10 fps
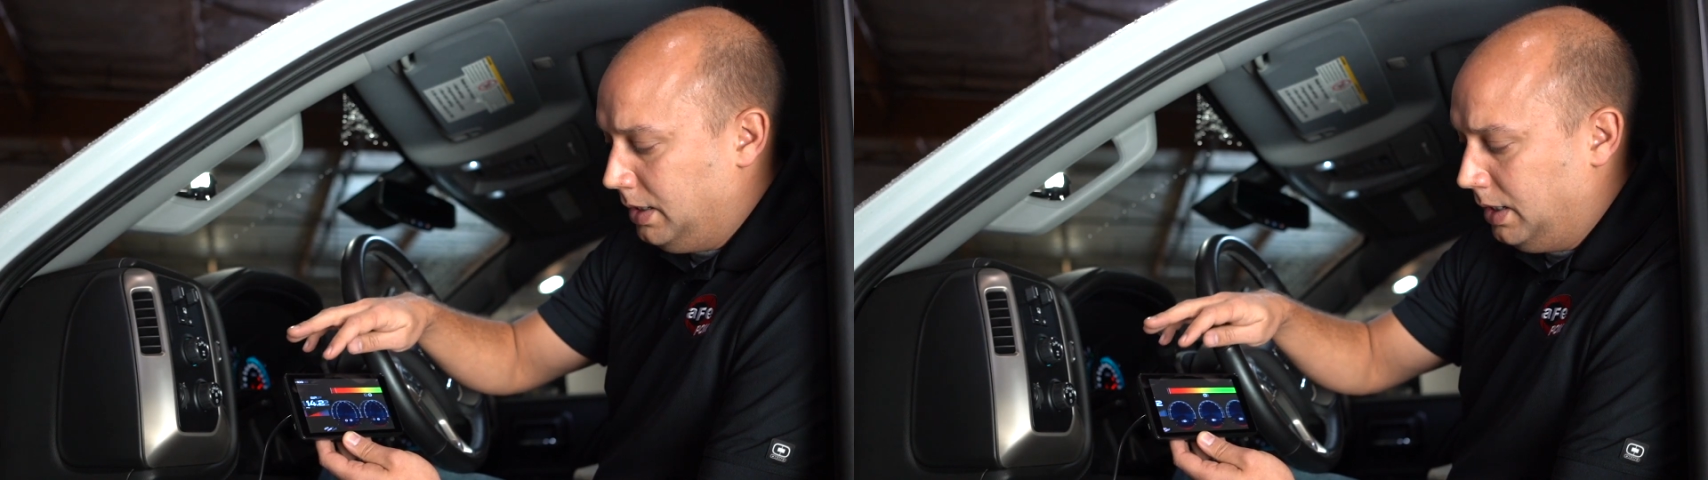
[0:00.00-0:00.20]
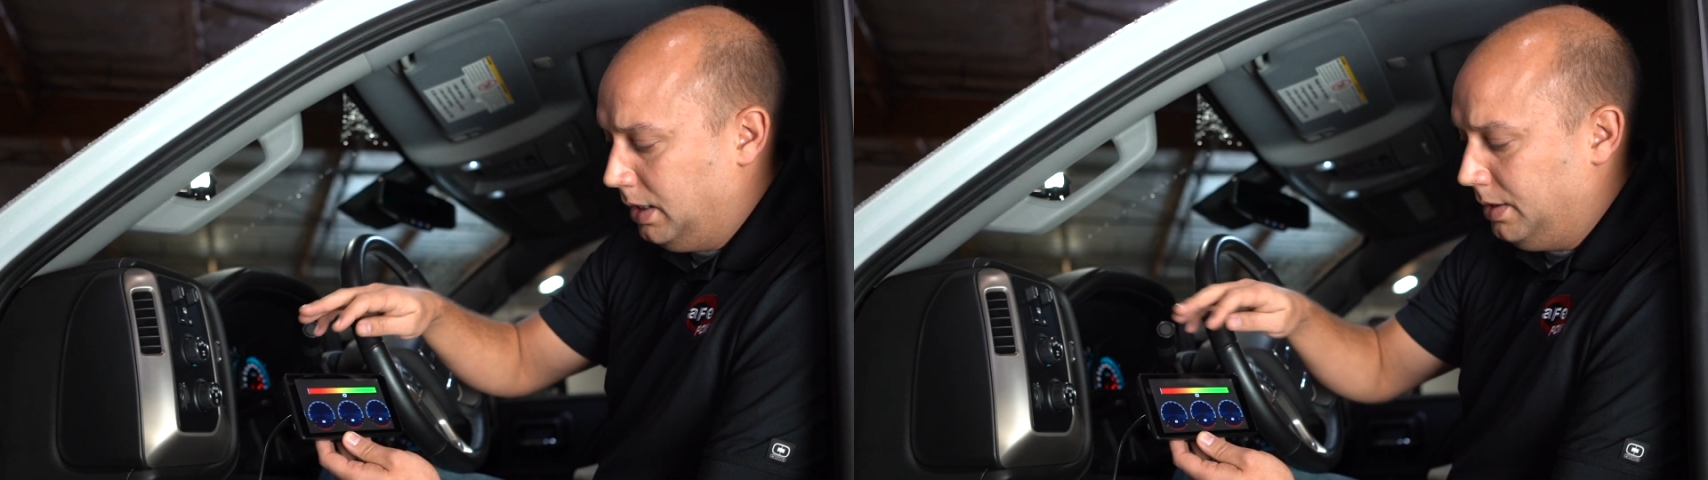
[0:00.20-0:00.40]

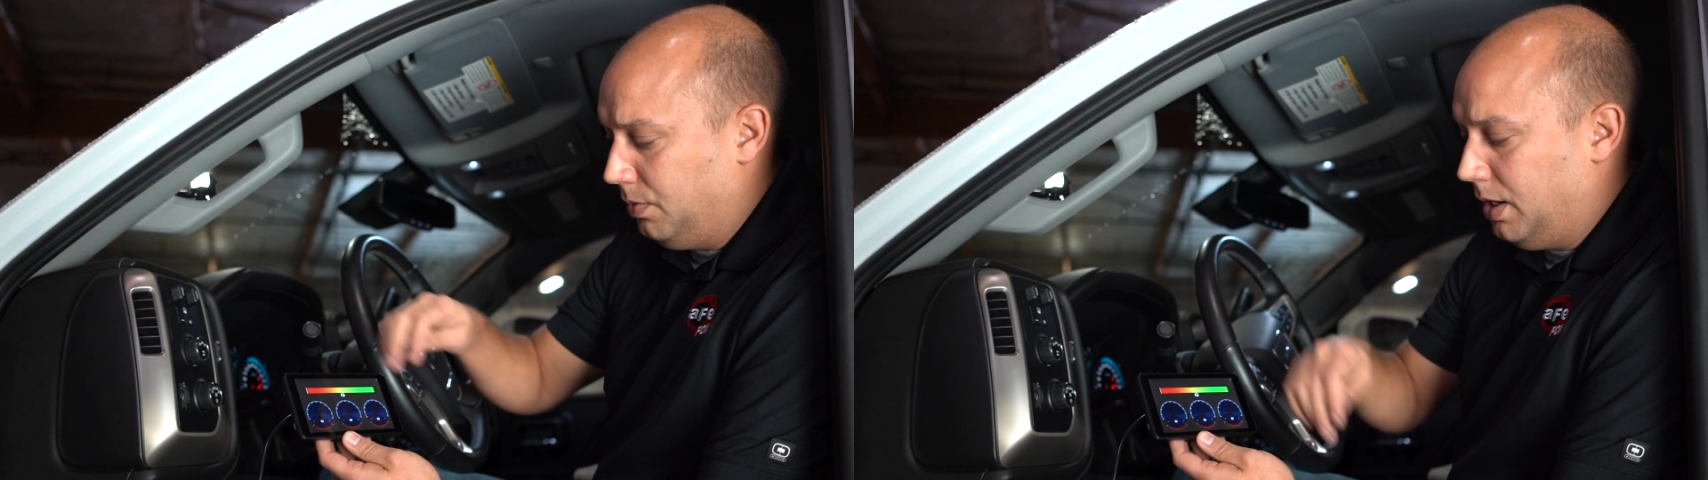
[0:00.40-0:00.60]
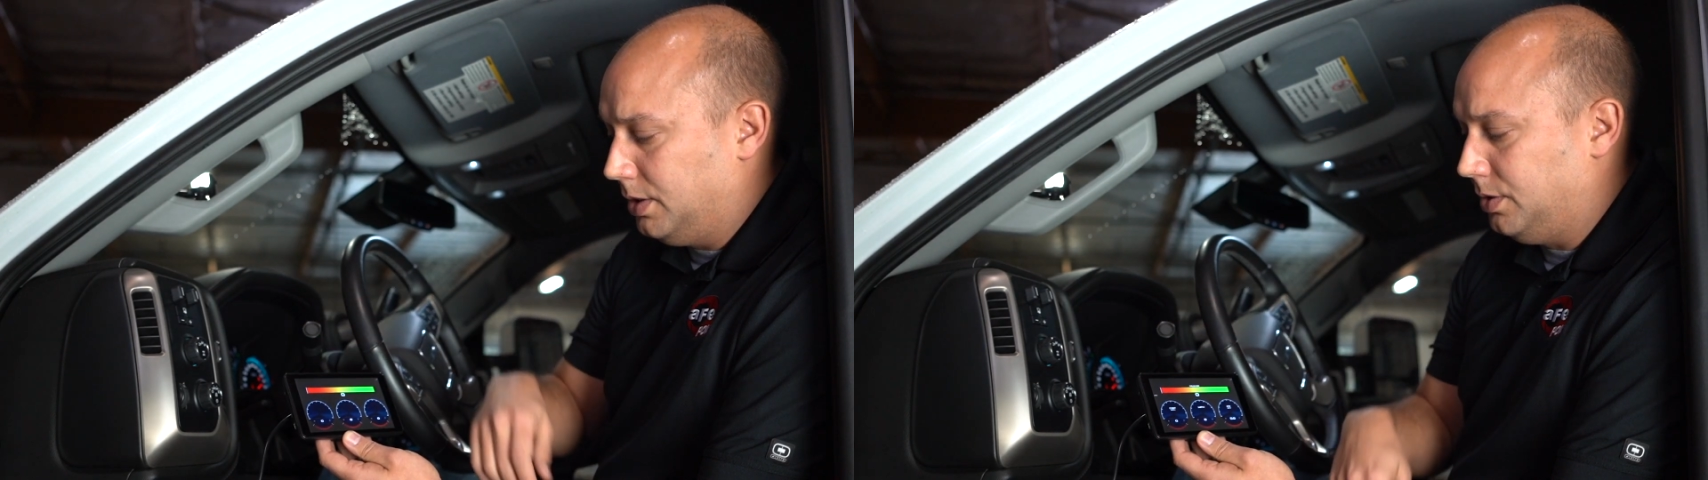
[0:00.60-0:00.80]
And
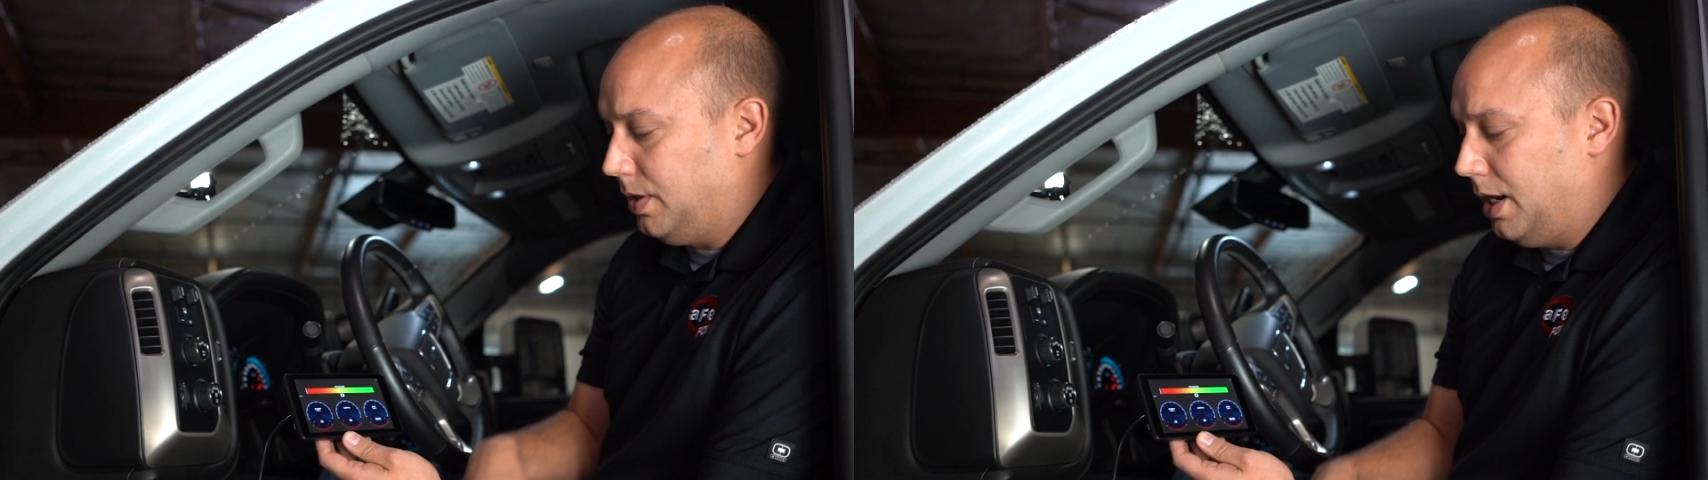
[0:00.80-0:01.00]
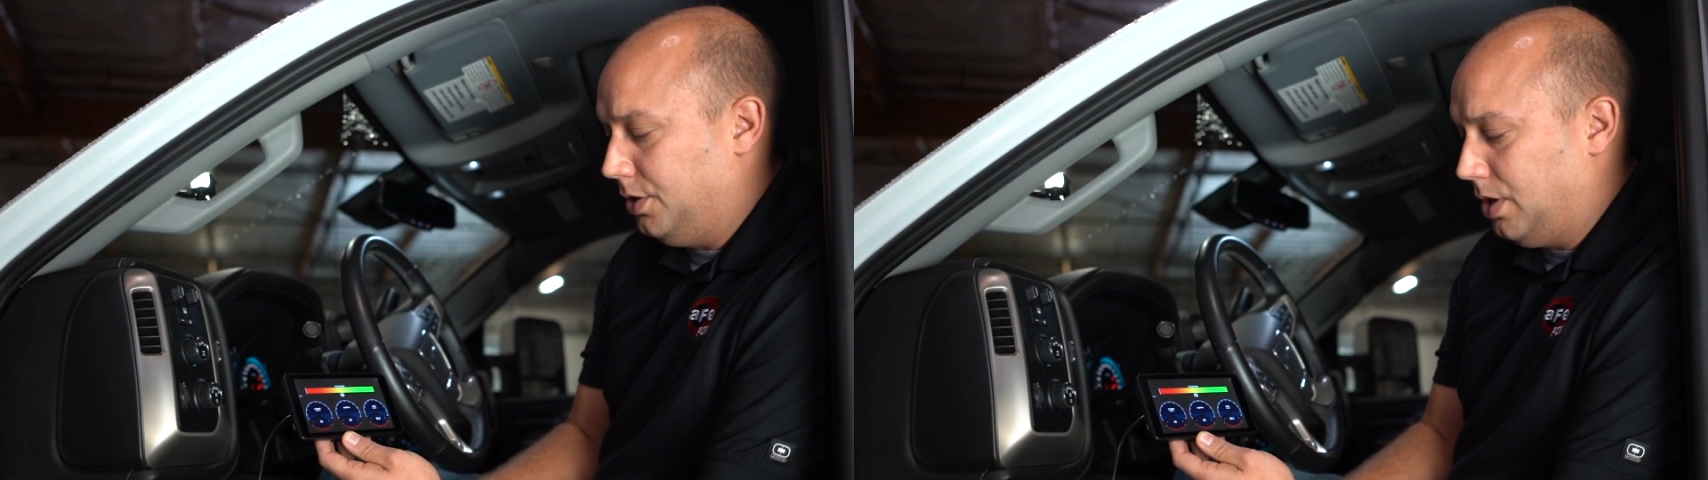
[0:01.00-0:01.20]
then we also
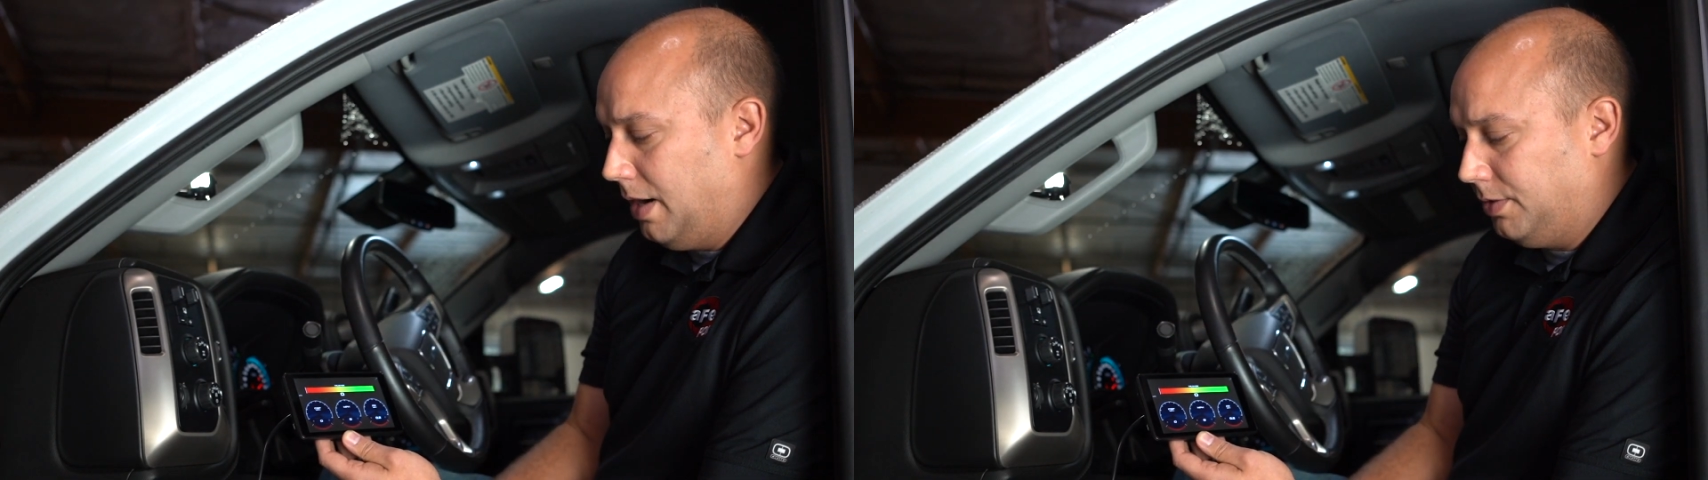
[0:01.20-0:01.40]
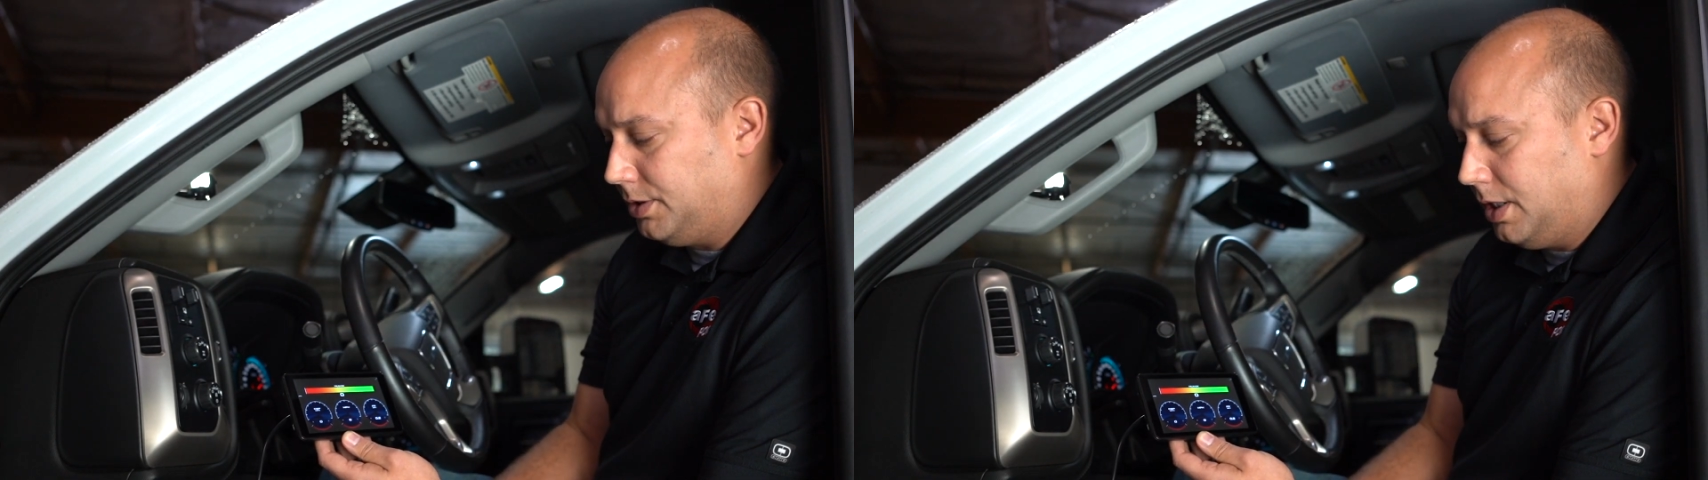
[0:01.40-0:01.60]
got a
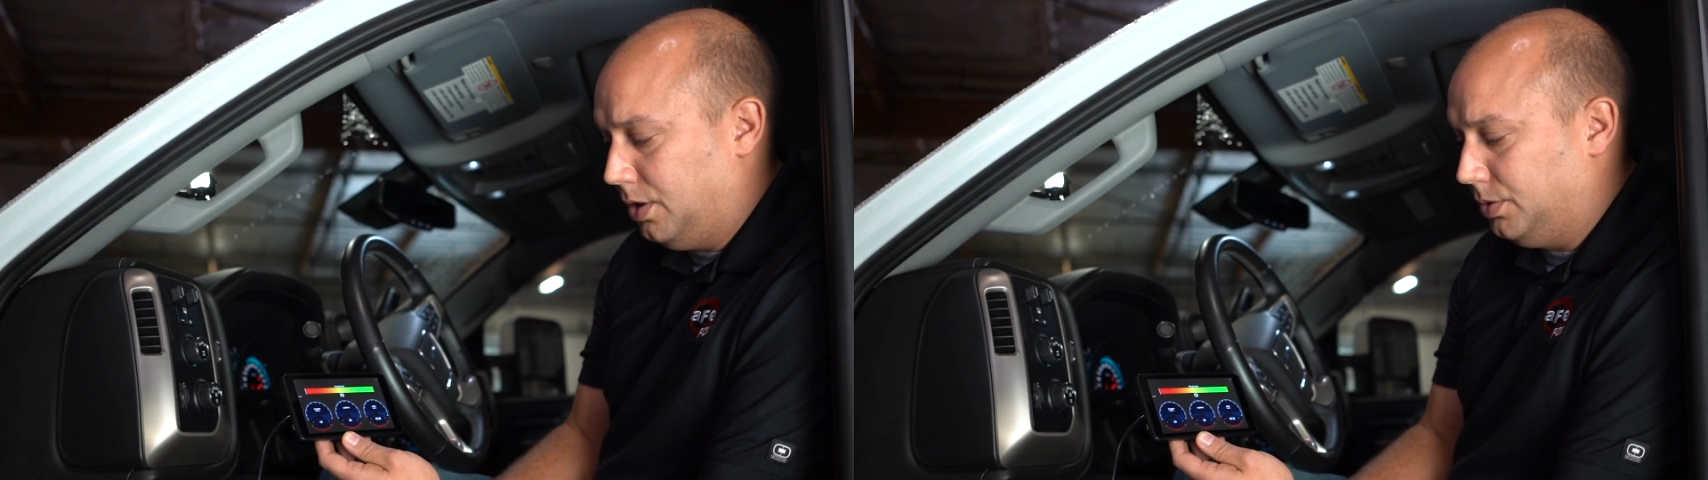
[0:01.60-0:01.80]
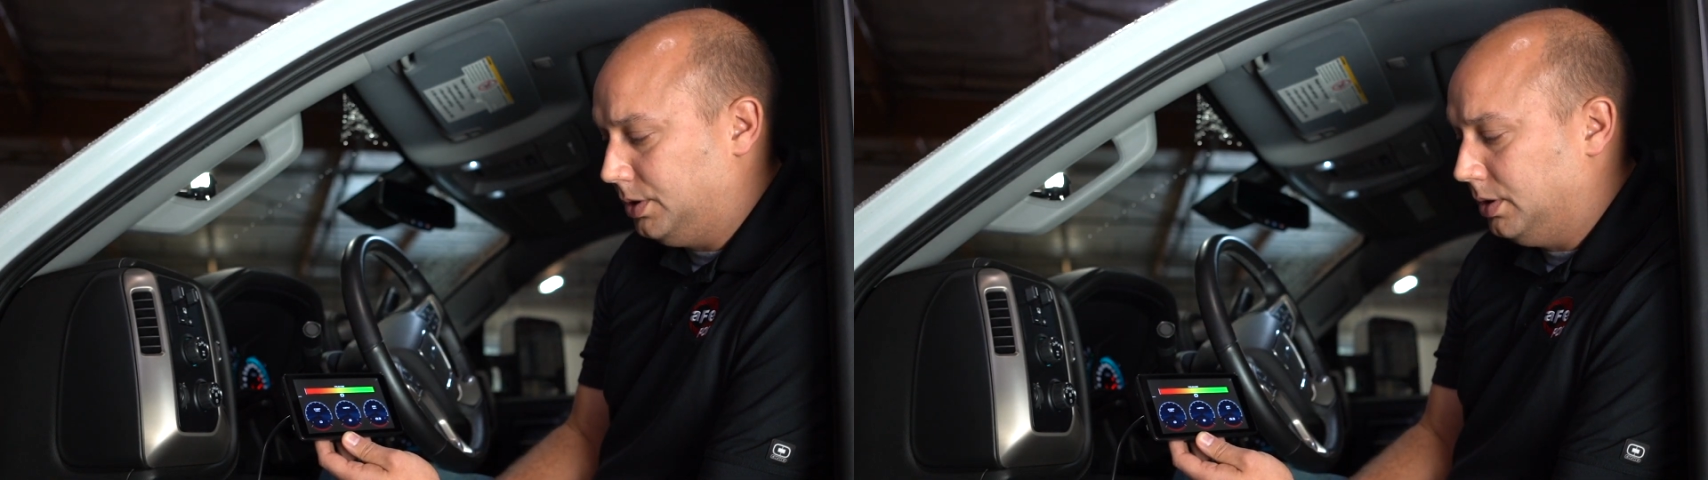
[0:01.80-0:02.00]
driver's coach.